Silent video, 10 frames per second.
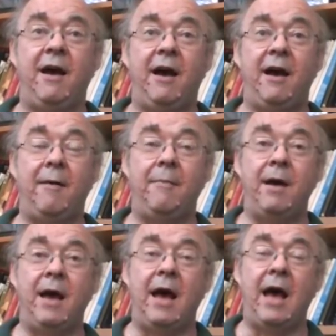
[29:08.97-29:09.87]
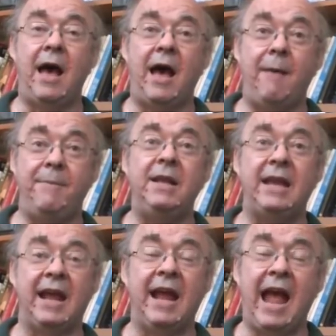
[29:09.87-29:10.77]
a
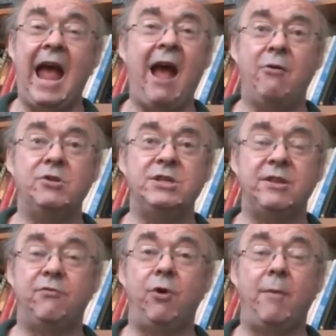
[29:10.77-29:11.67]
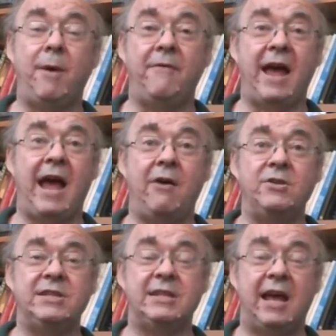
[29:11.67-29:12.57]
building, a house, the form of a
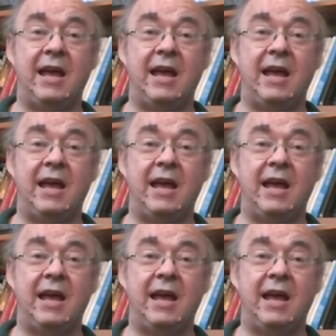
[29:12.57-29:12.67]
house